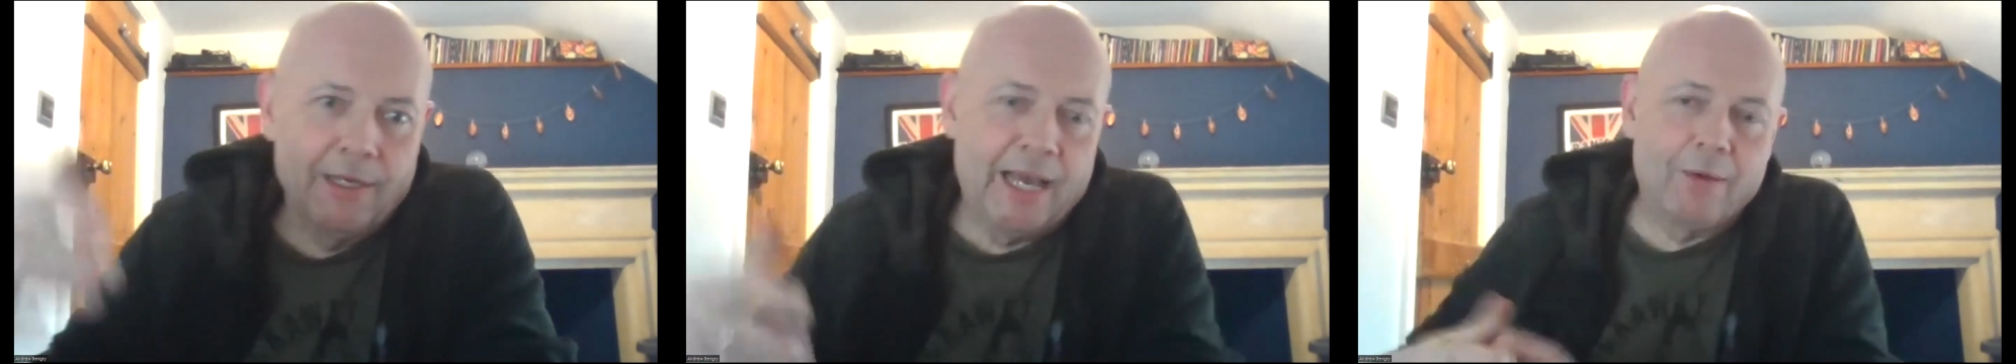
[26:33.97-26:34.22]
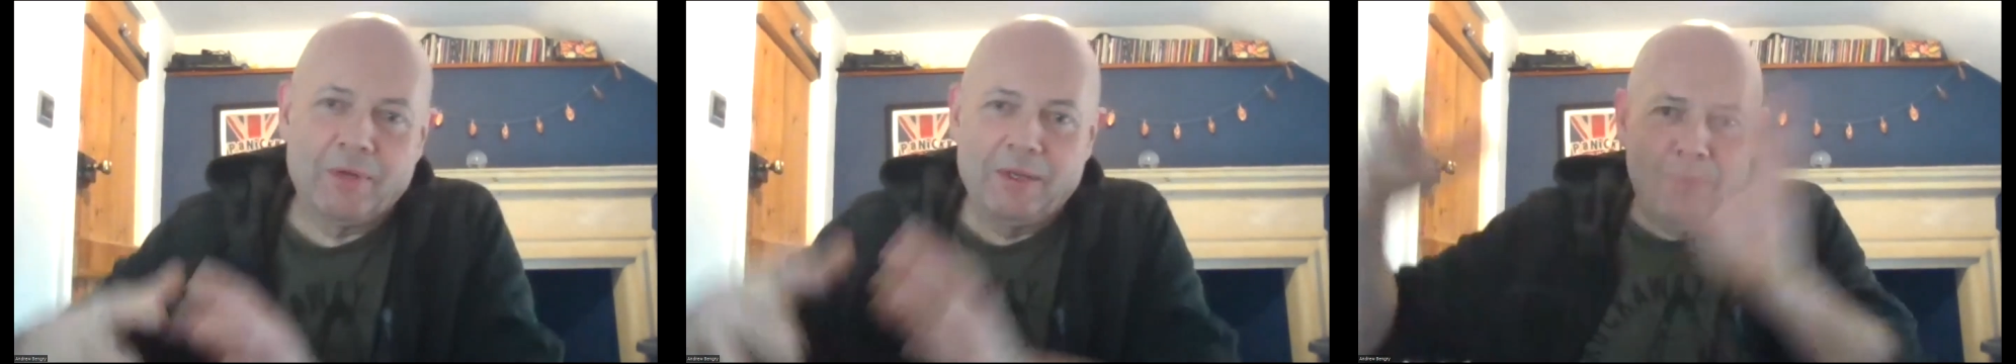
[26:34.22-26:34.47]

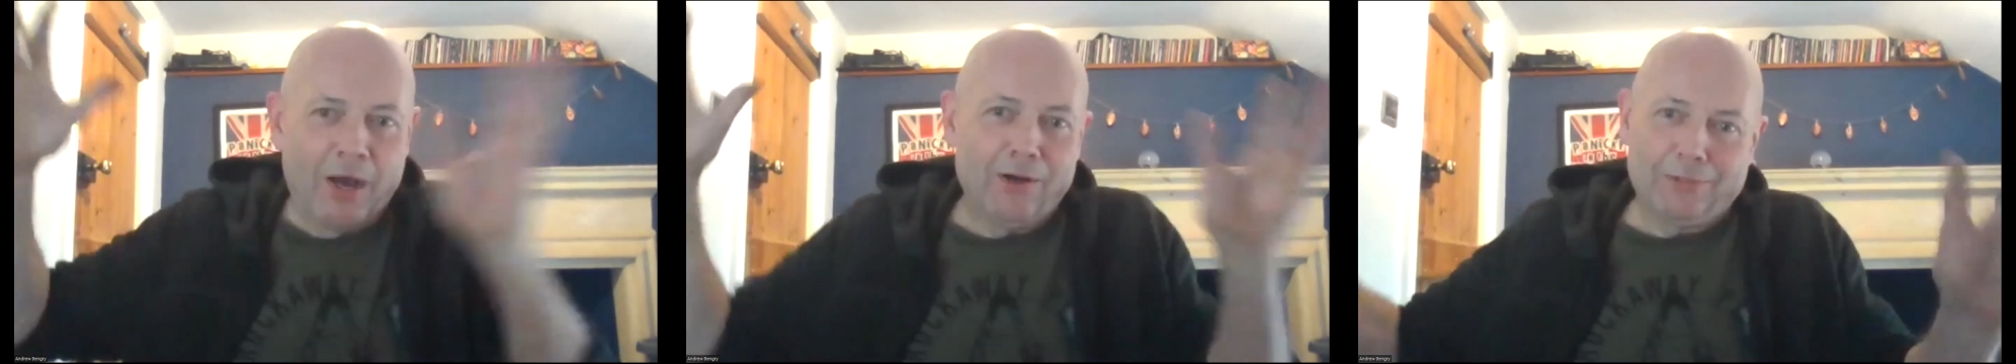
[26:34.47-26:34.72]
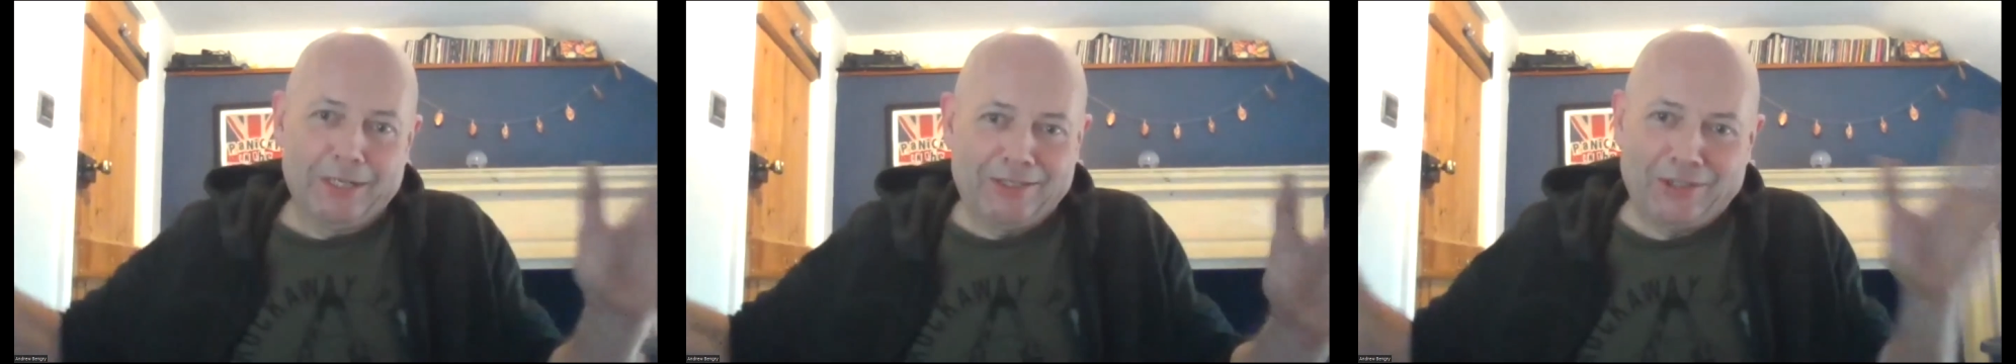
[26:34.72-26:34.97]
and we
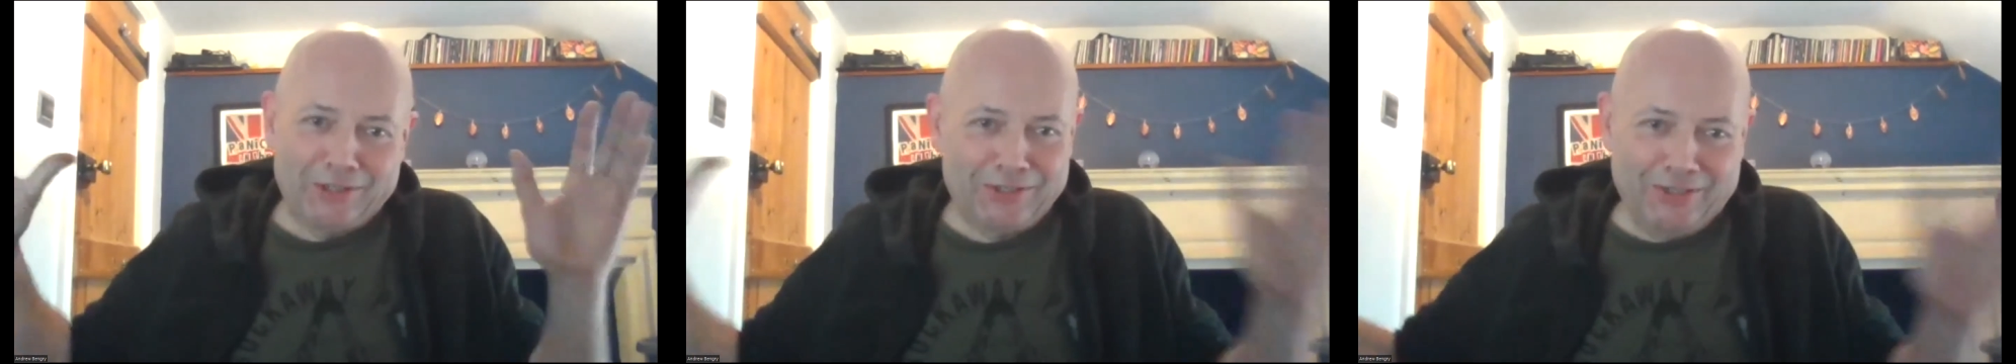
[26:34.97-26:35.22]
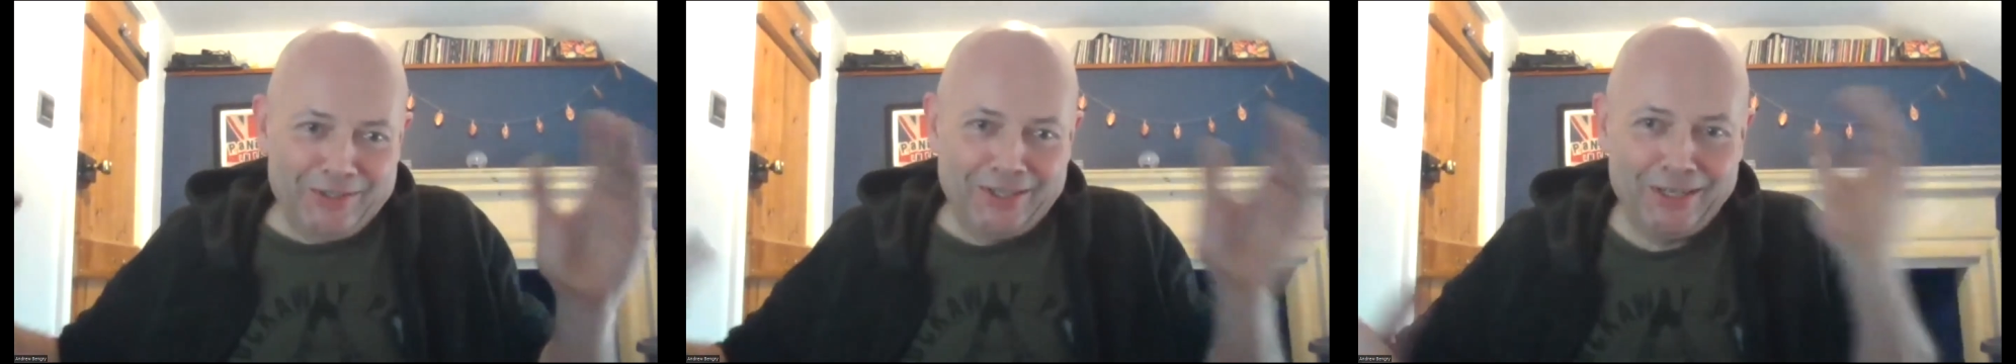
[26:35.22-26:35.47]
parked this
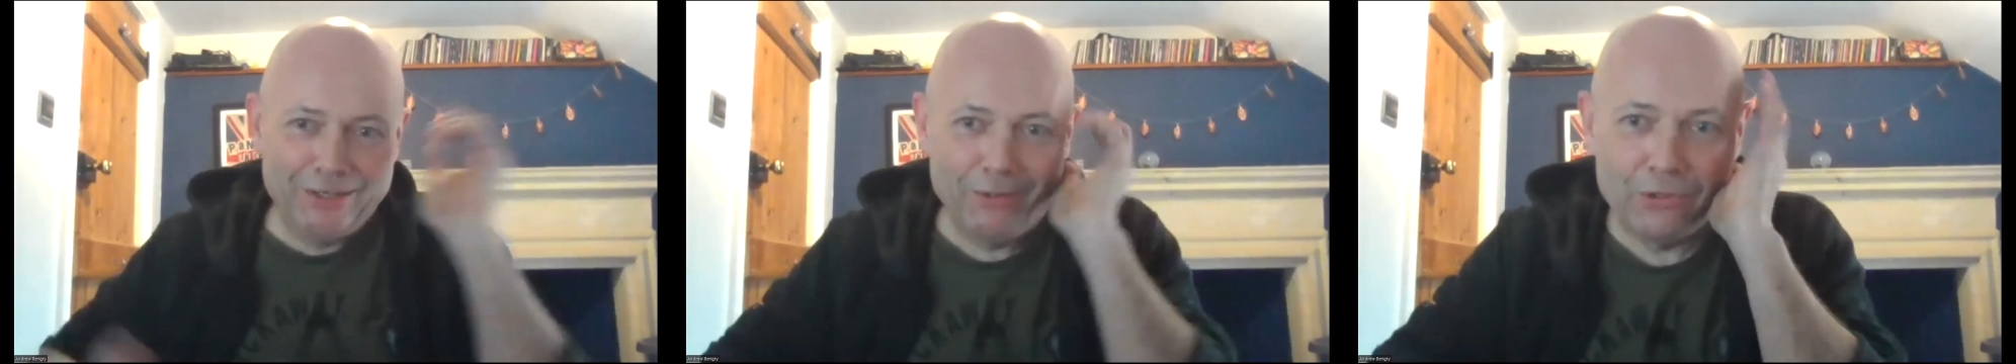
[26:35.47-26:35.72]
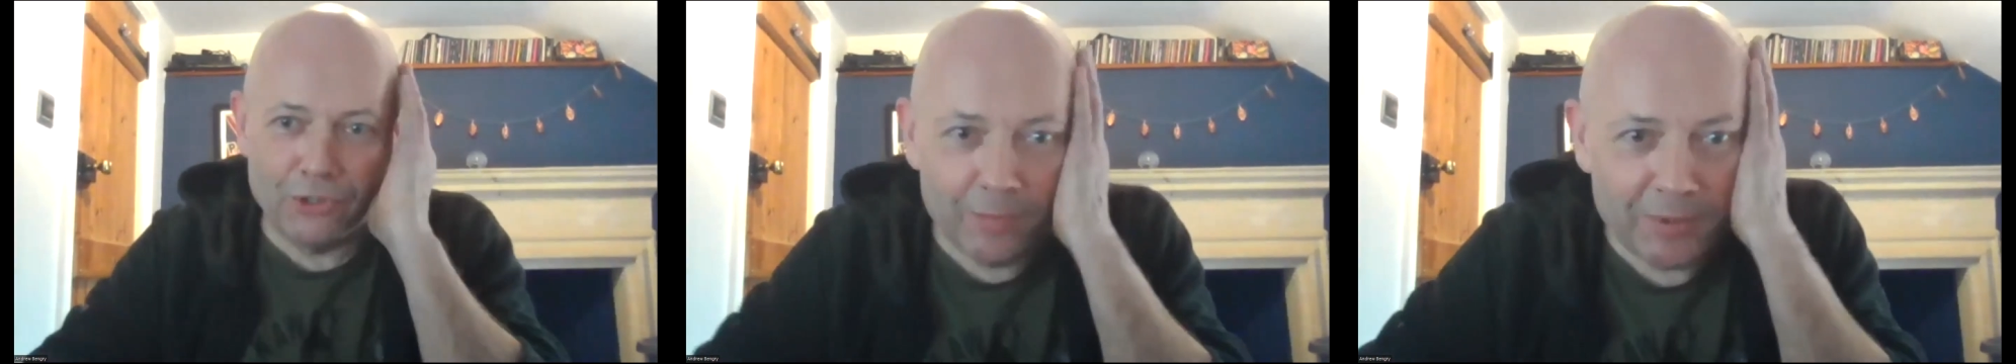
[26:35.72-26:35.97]
just
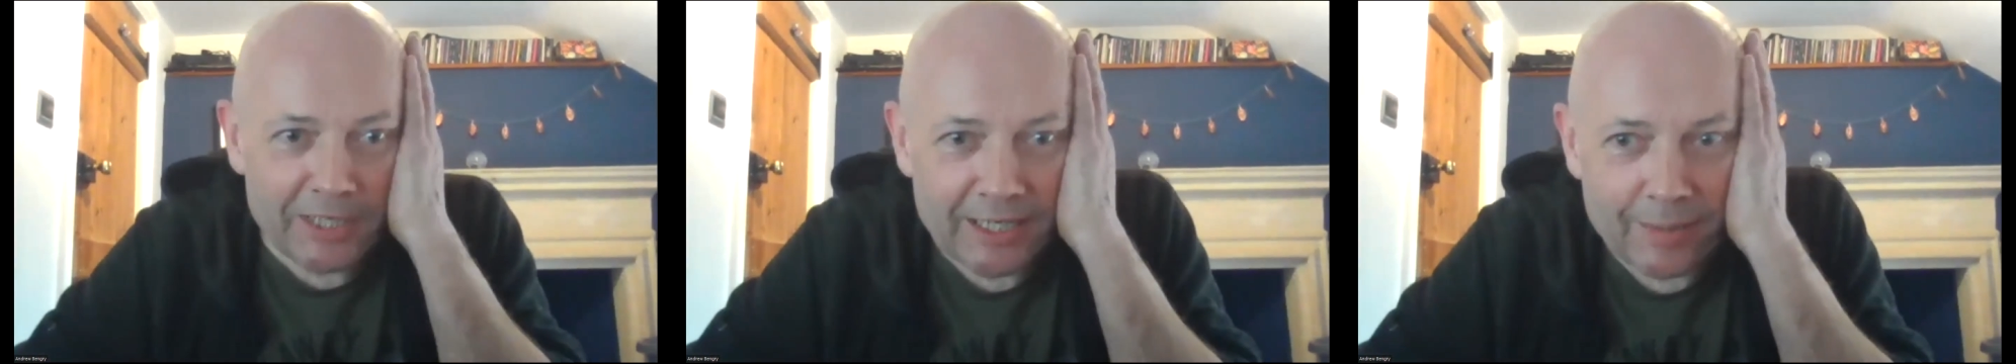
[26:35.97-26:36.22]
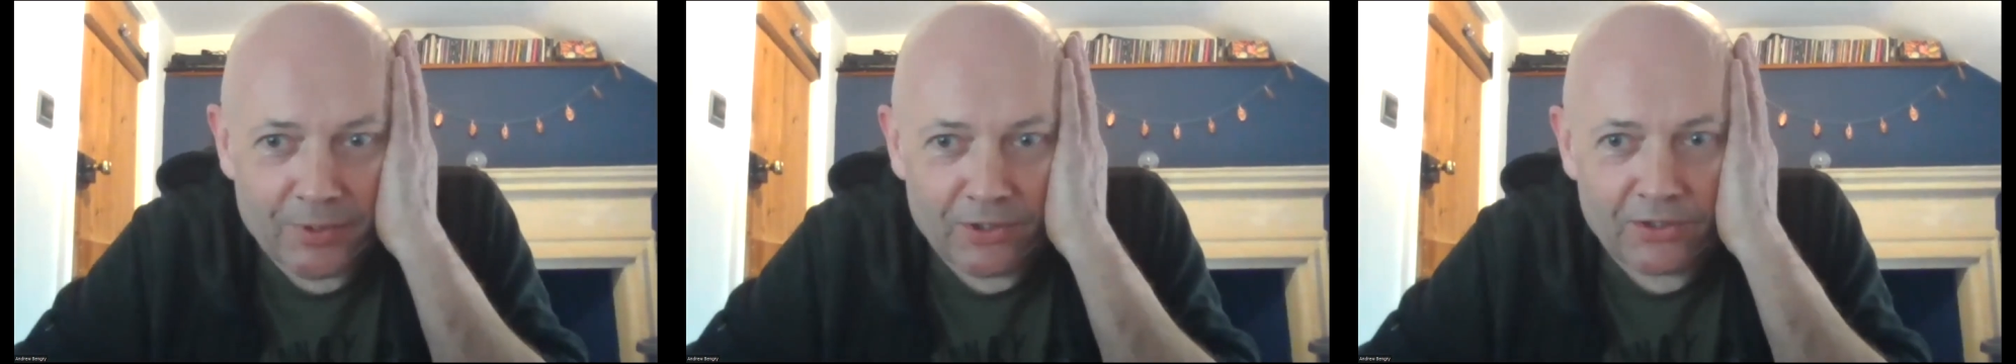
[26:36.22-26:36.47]
huge
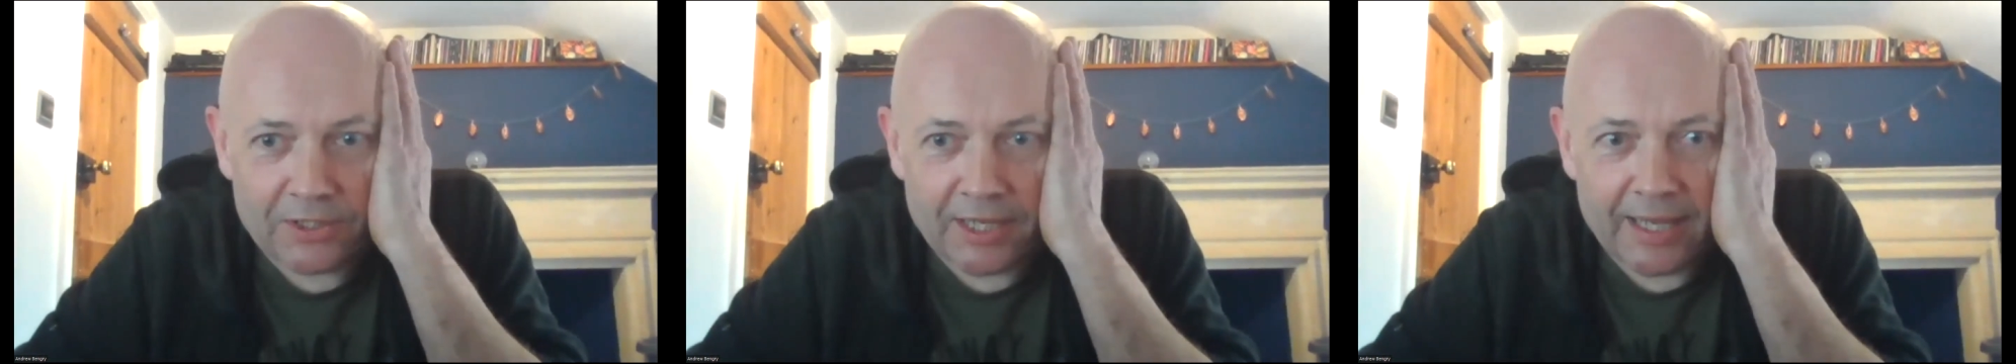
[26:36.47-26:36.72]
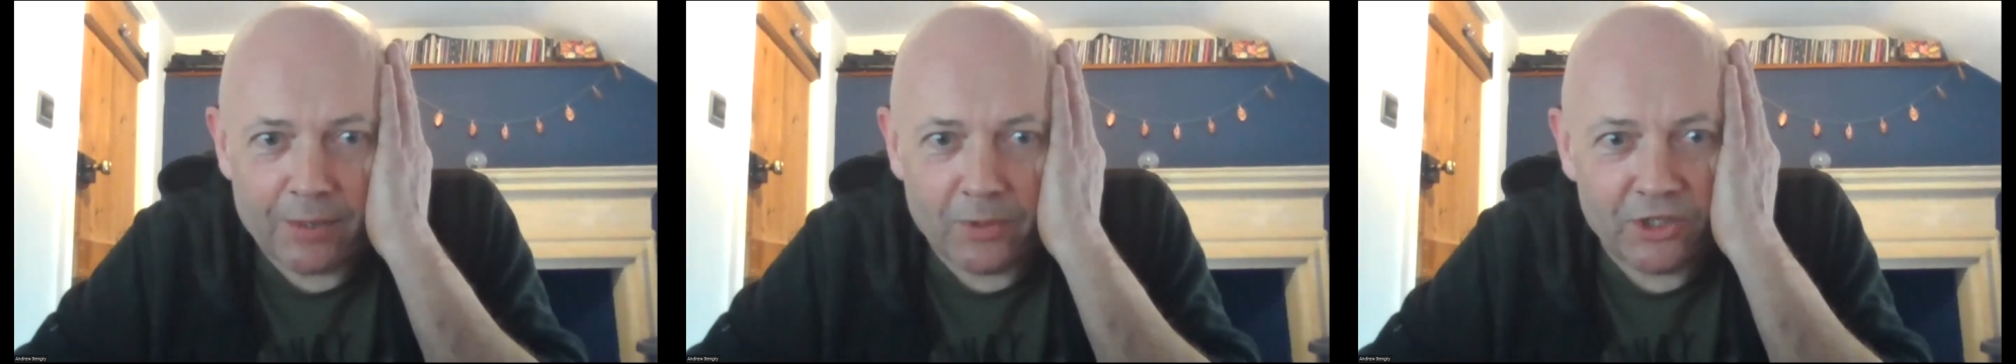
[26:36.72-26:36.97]
double-decker bus
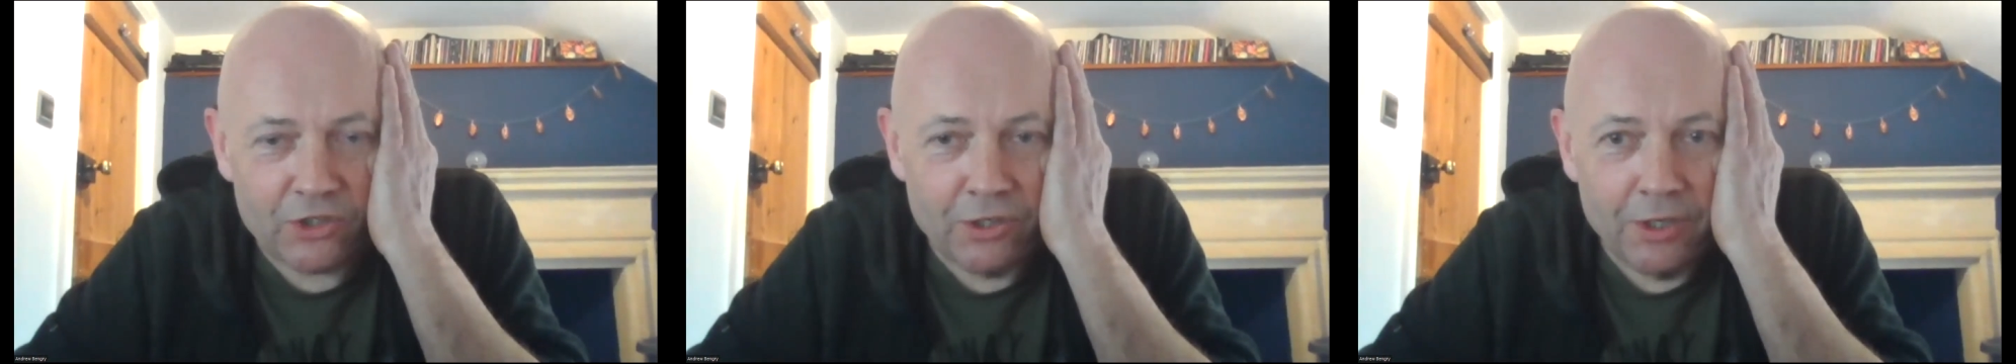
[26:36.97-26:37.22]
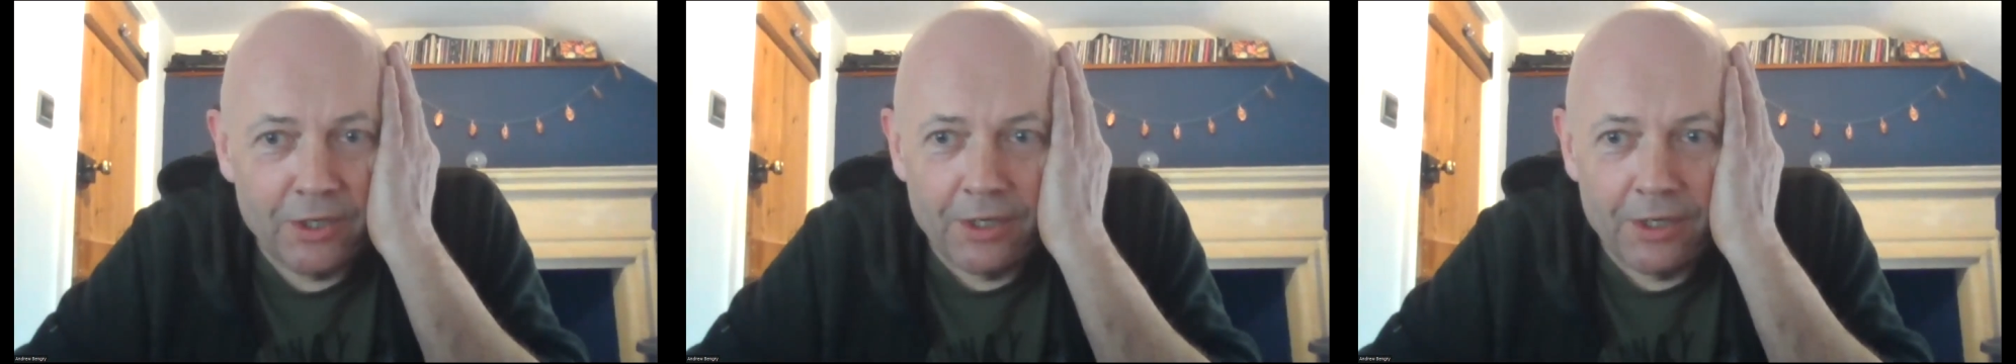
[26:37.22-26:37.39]
there, which,